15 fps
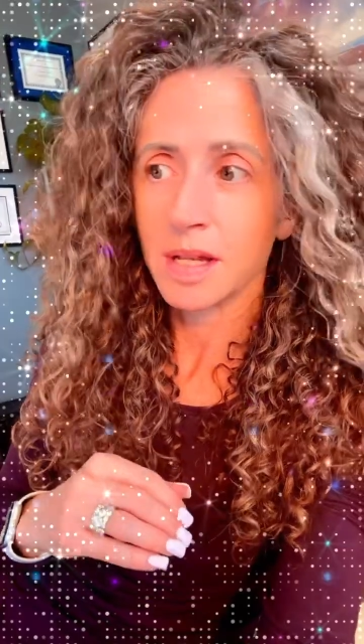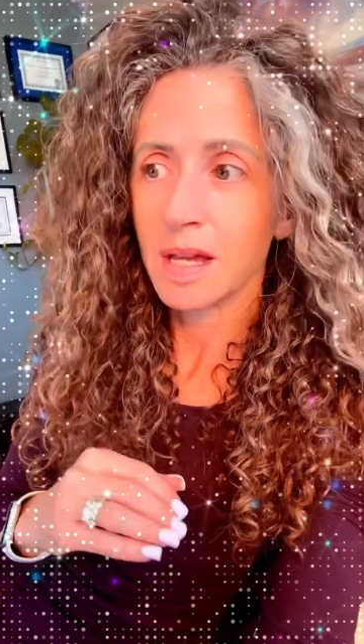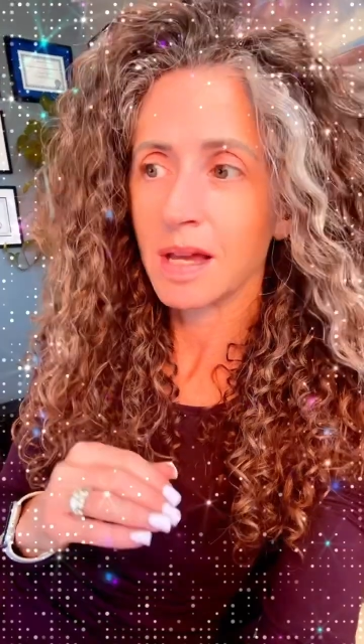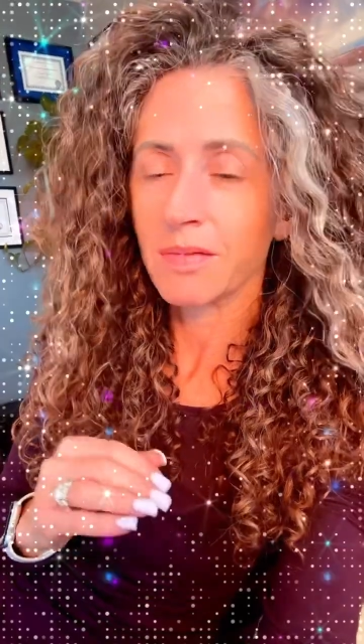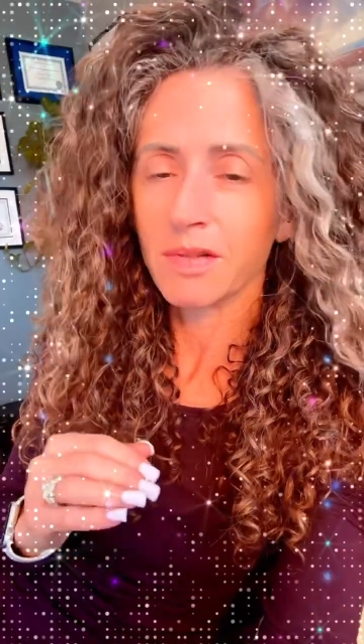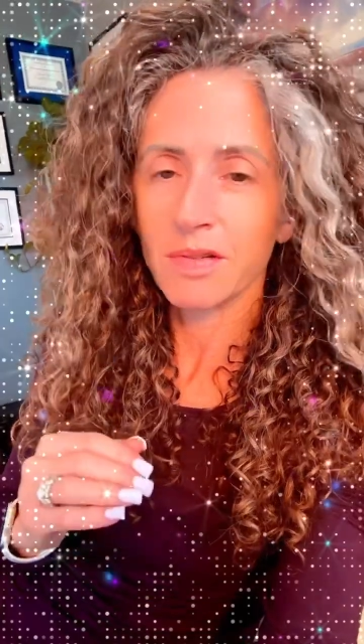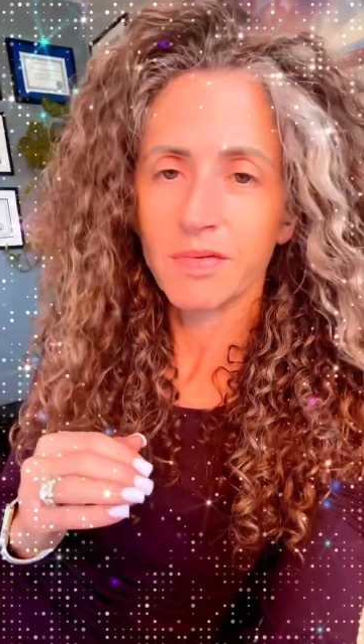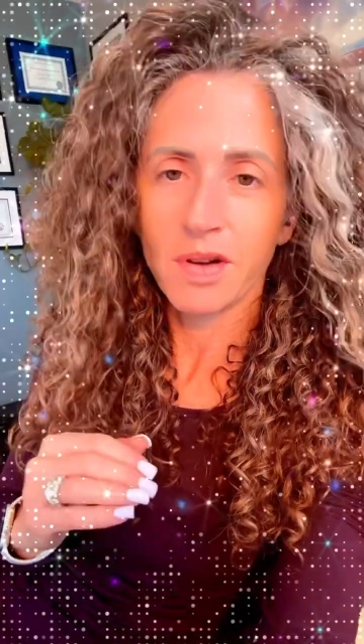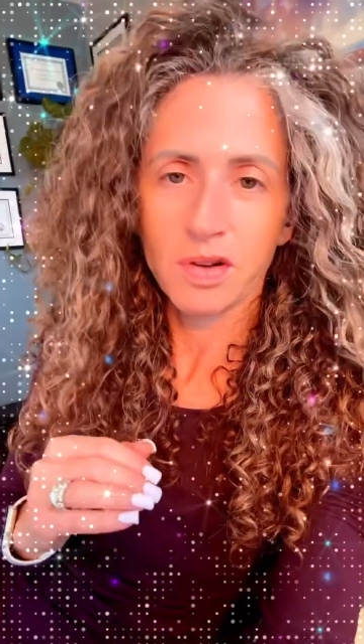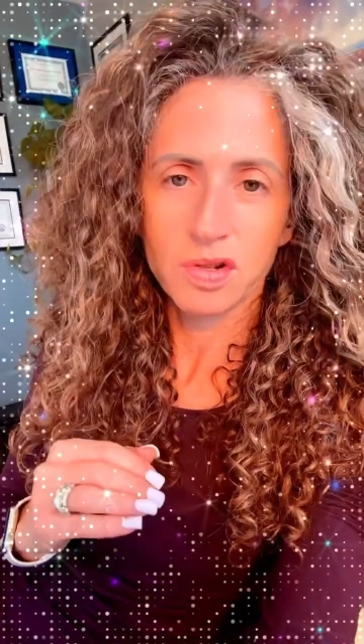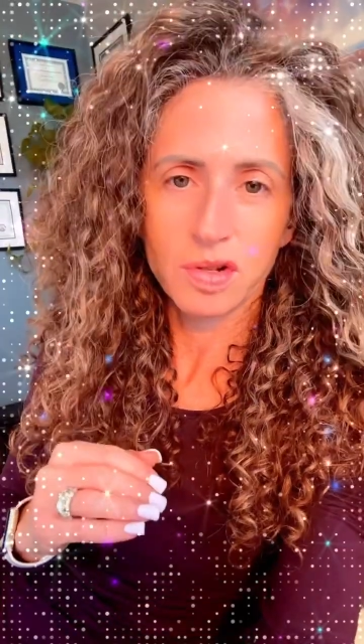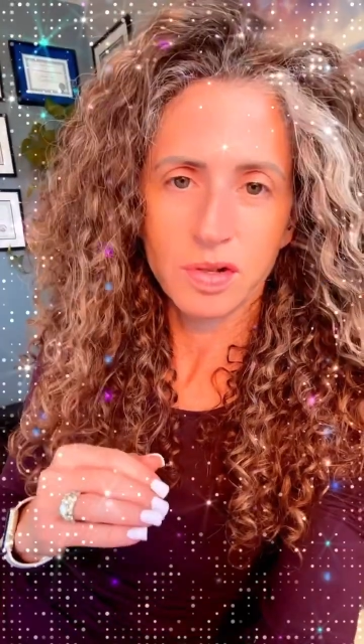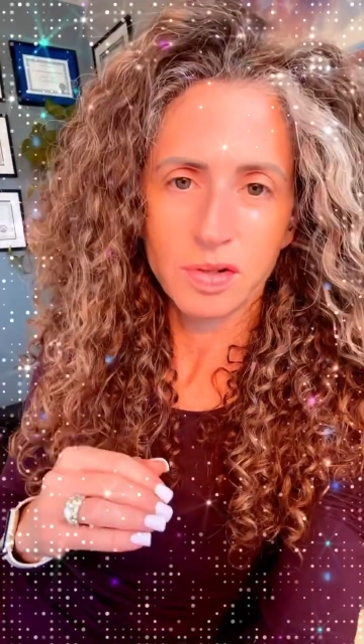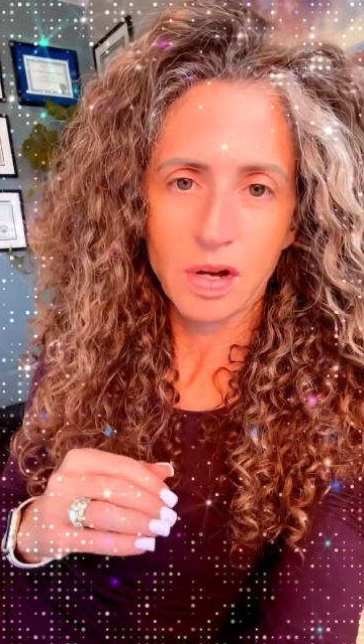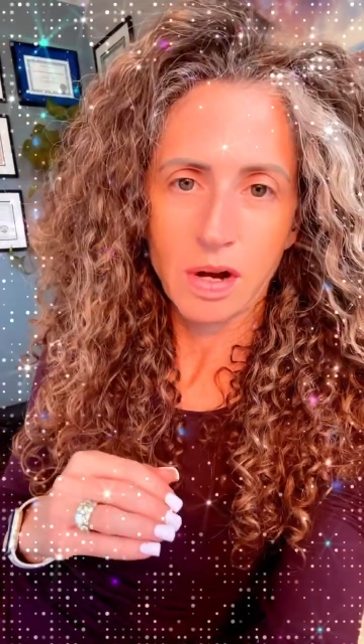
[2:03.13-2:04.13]
even
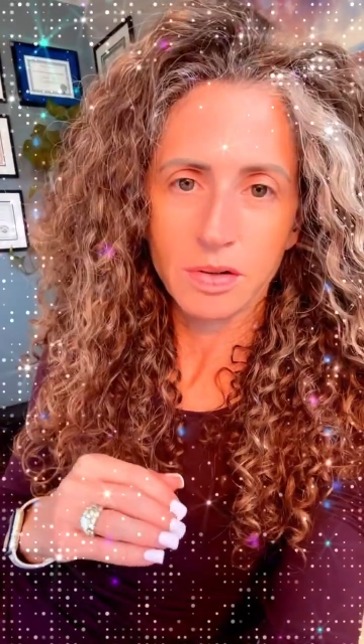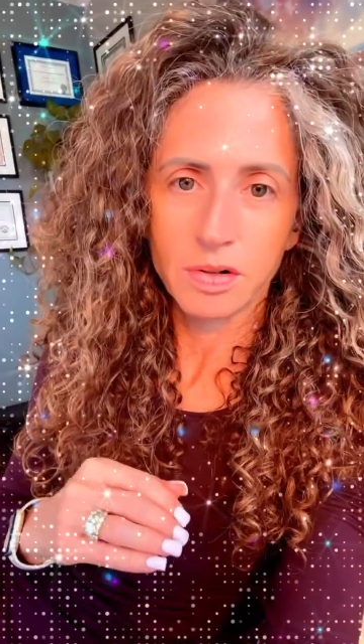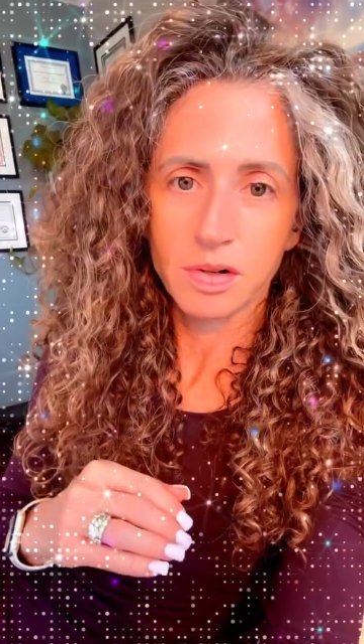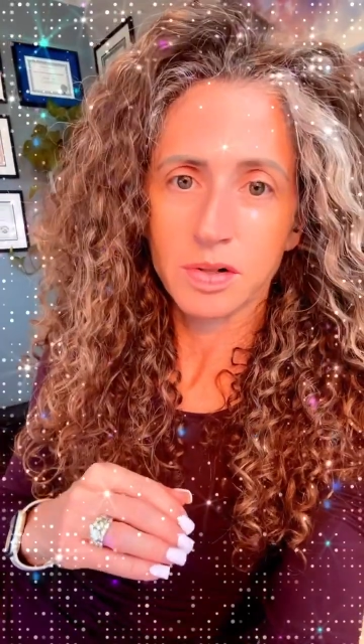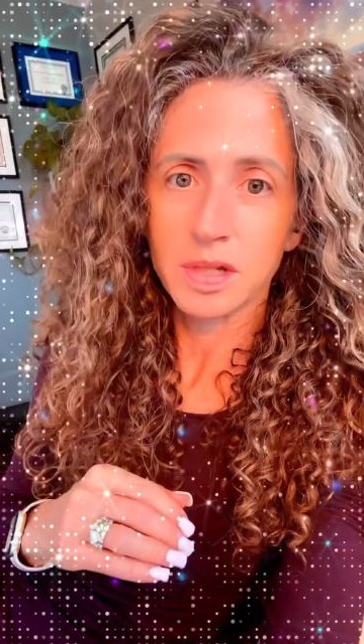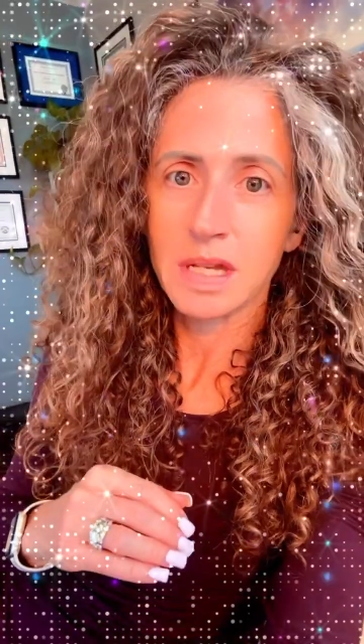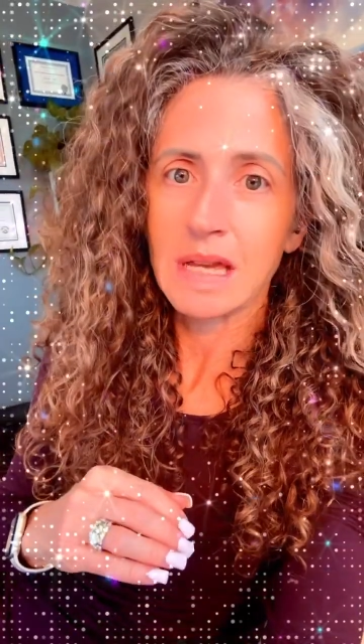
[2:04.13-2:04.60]
functional doctors,